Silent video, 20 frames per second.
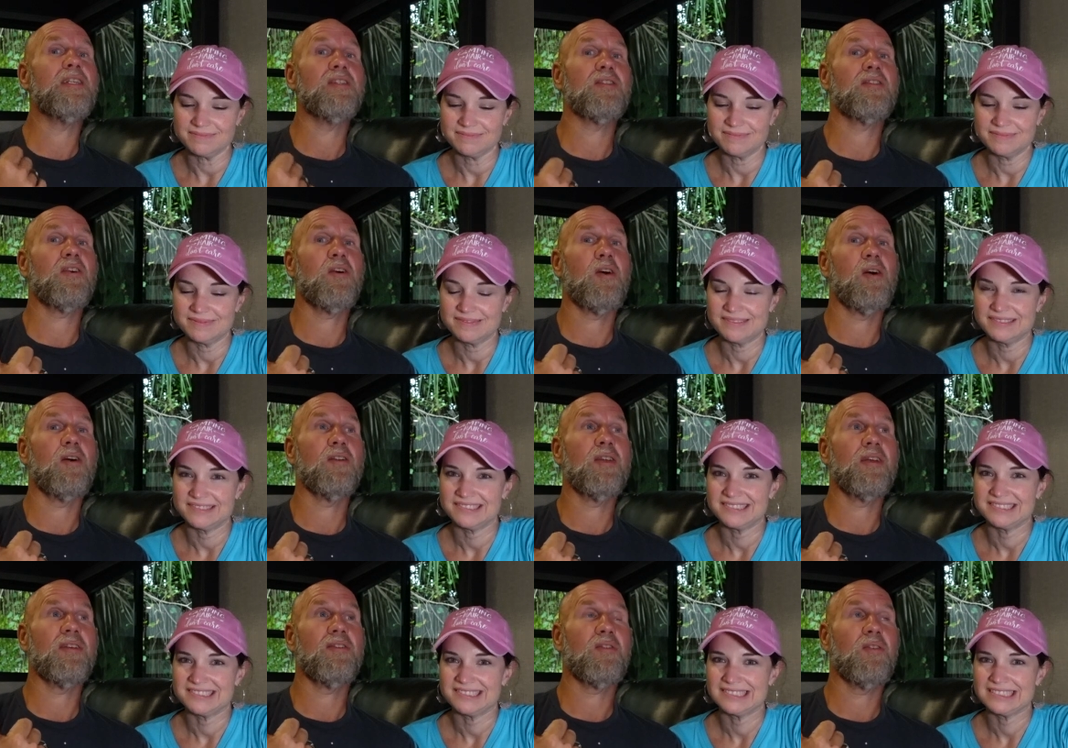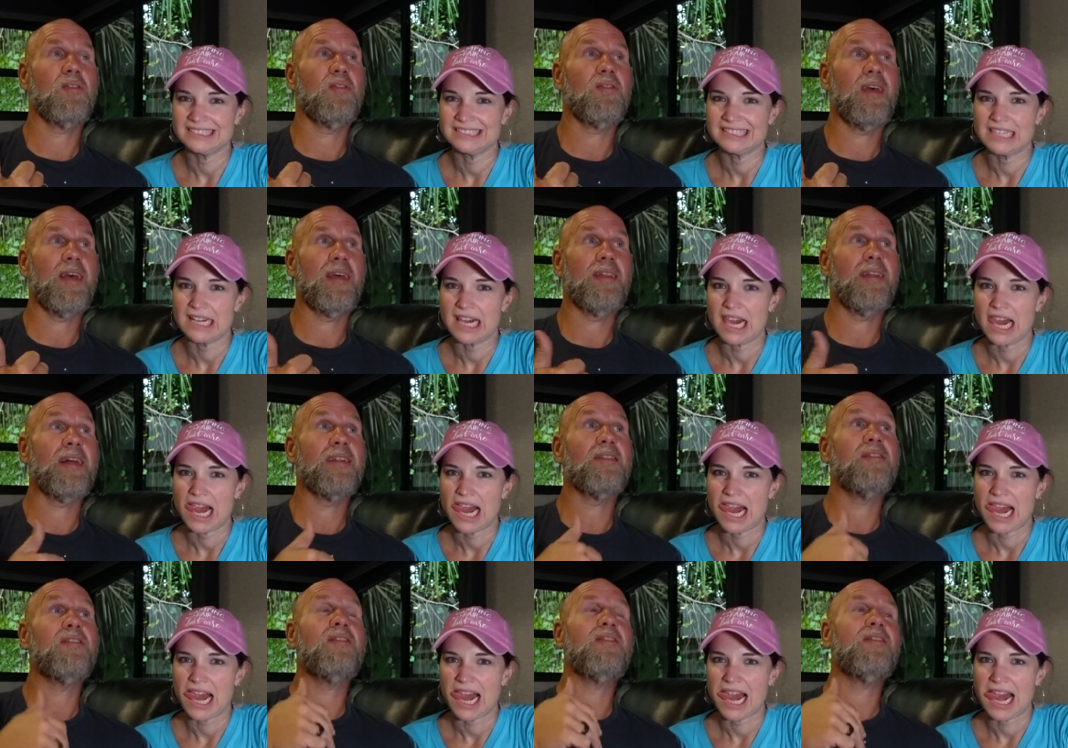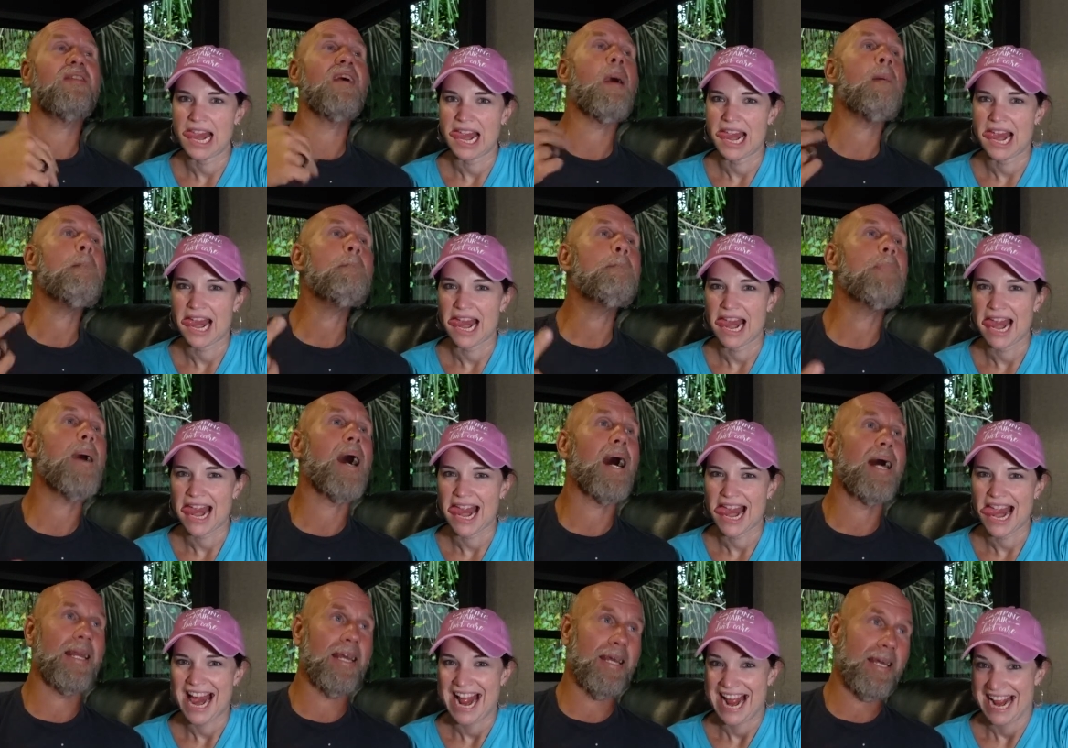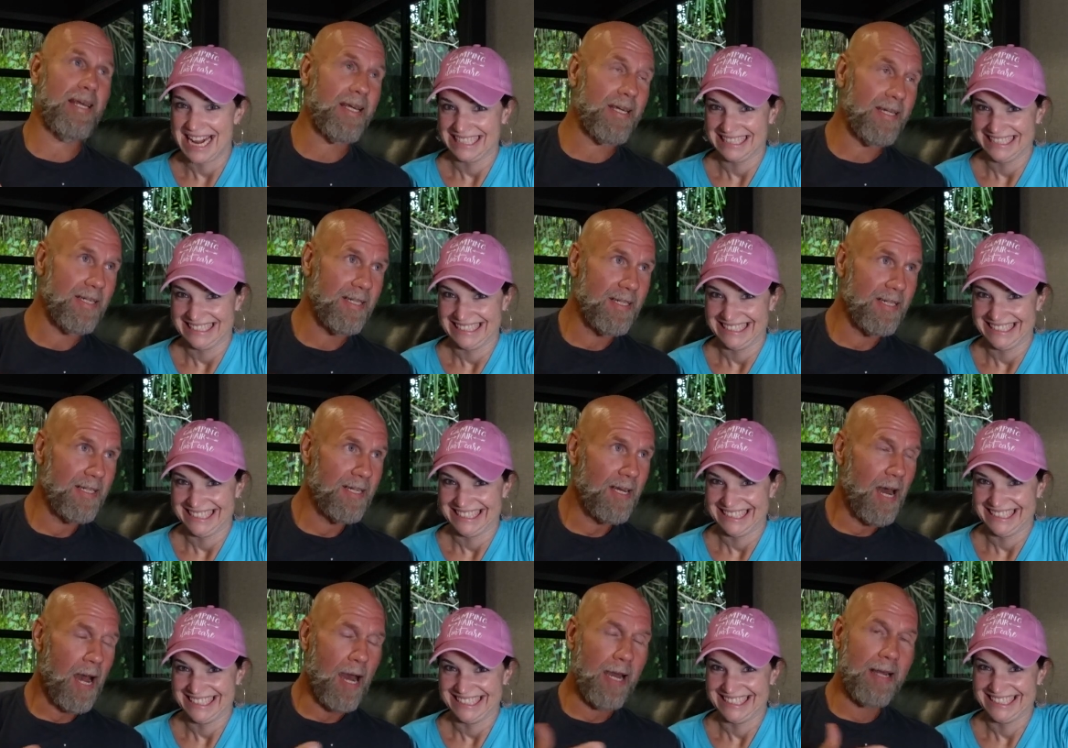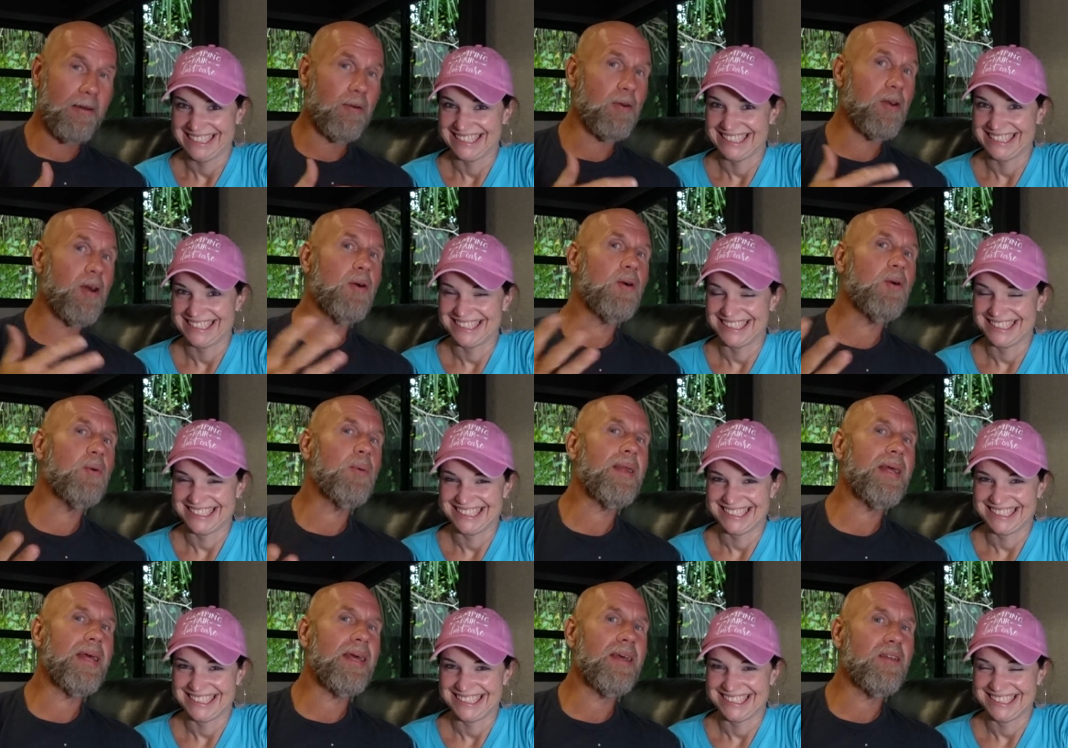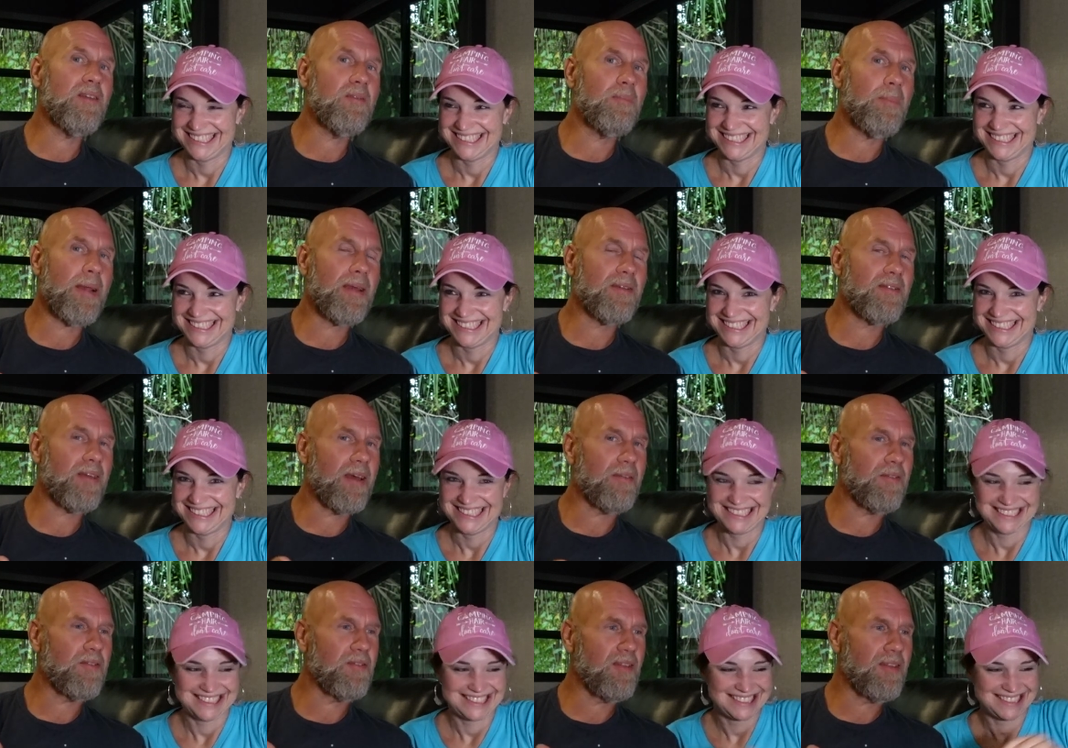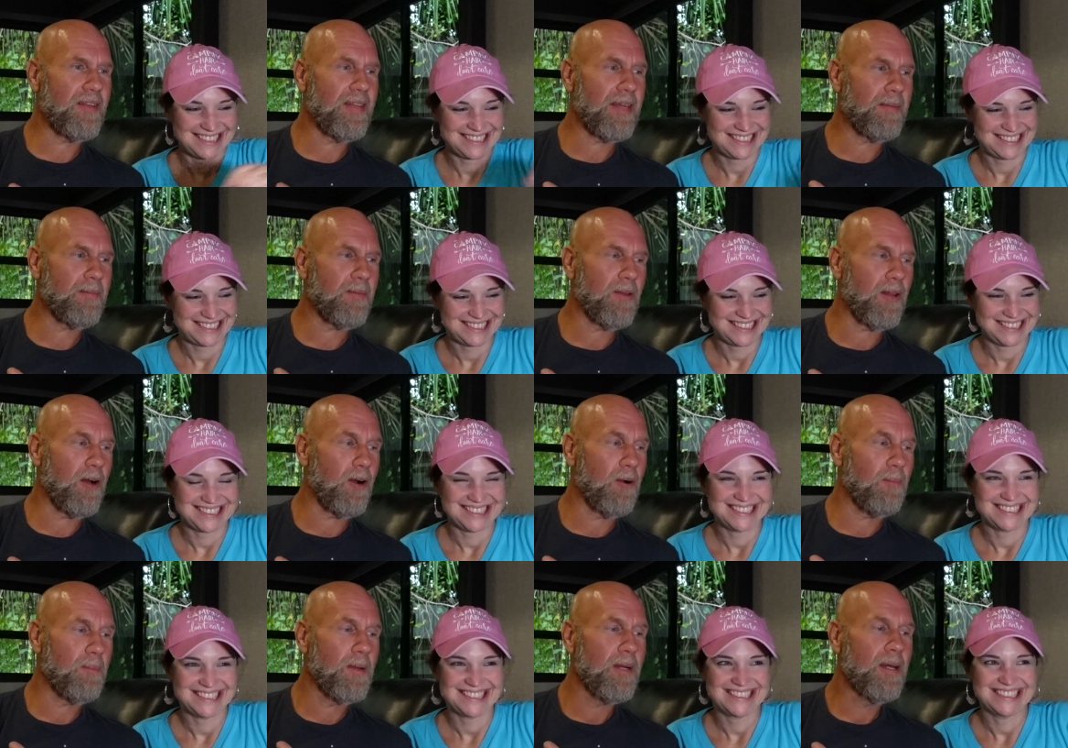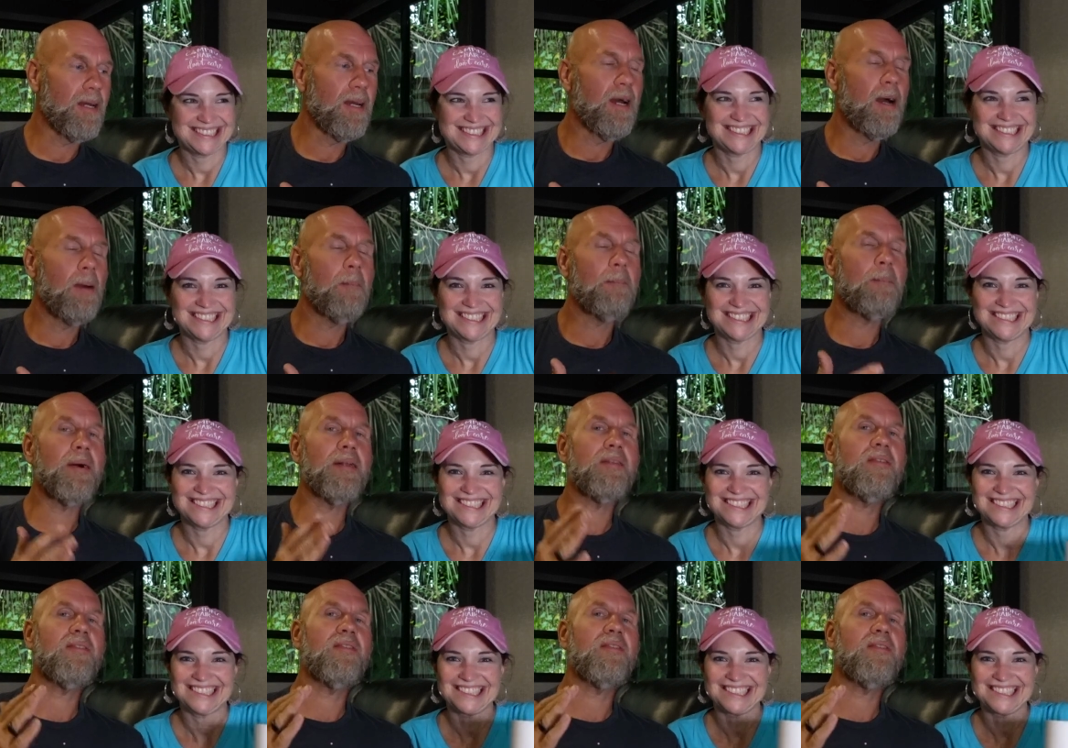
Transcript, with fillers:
Speaker 1: just called us to say that somebody, I don't know who it is because I haven't seen the envelope, but